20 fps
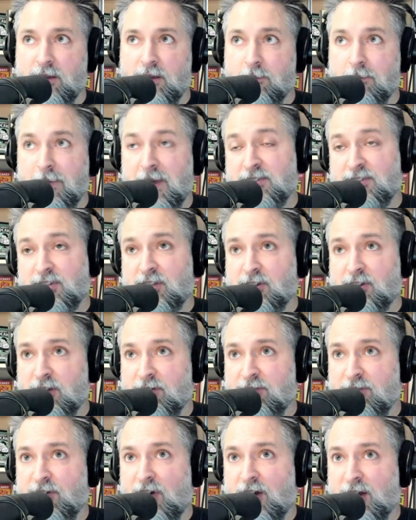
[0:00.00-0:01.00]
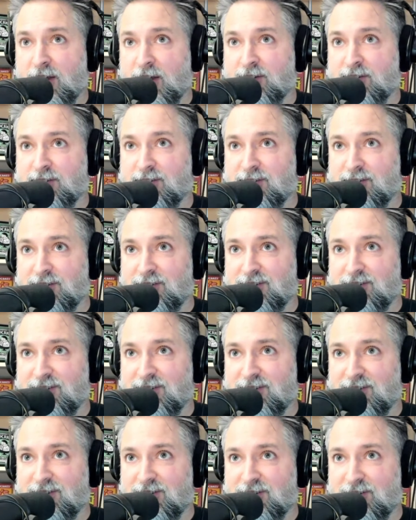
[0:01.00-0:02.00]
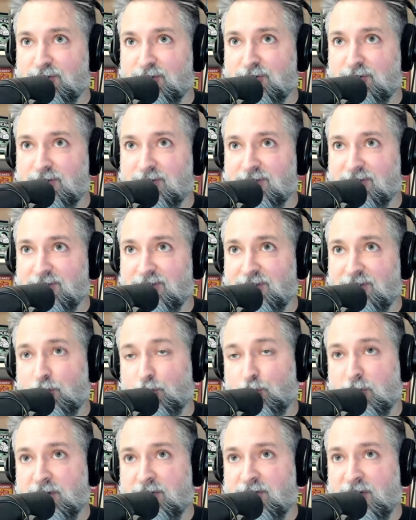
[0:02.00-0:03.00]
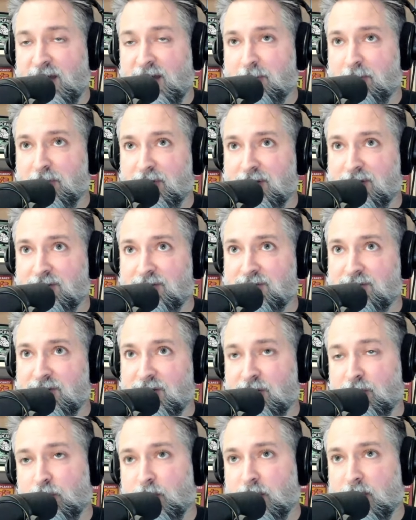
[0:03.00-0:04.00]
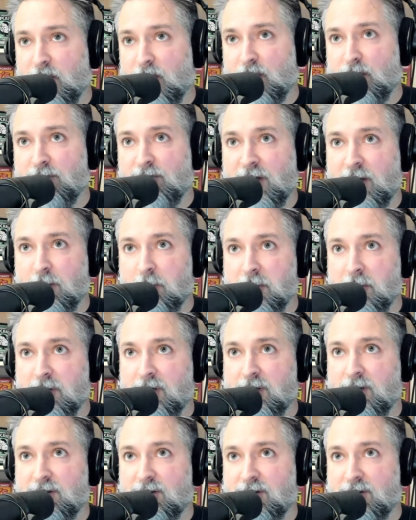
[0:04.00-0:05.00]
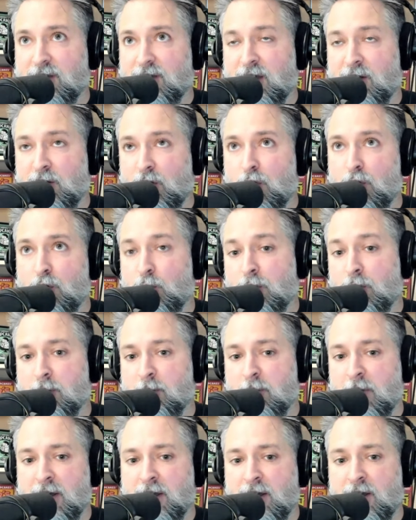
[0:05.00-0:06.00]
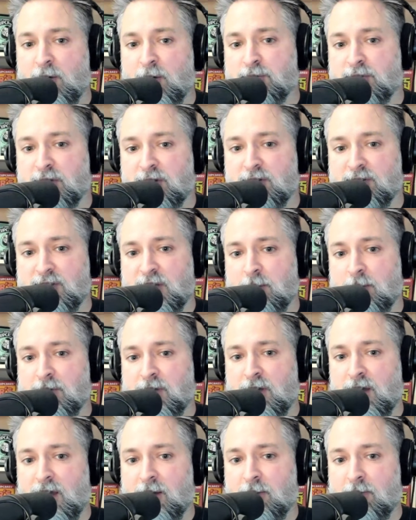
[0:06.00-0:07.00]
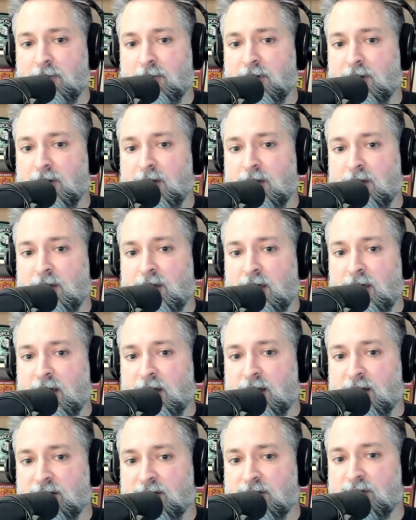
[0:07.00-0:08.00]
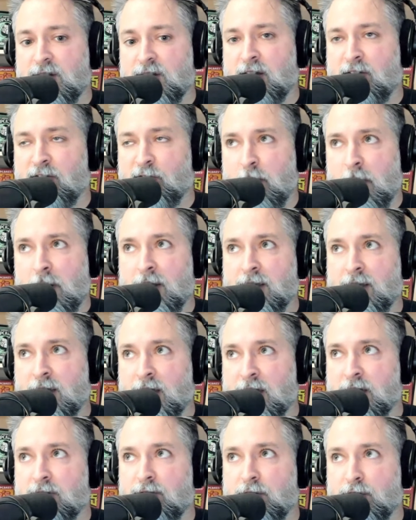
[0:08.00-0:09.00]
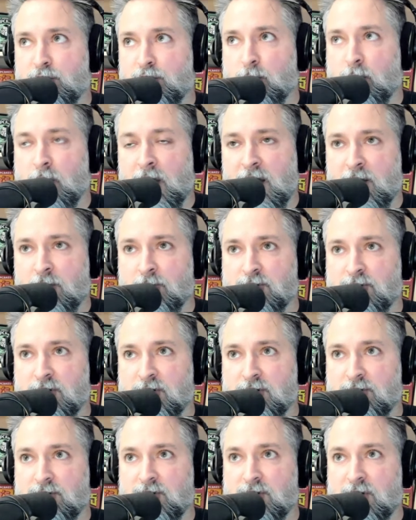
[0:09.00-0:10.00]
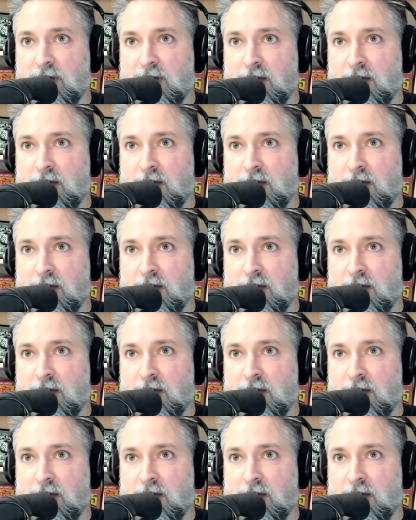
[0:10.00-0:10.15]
basically find 3 families, including our family, that all want to buy a house at the same time. And instead of buying individual houses,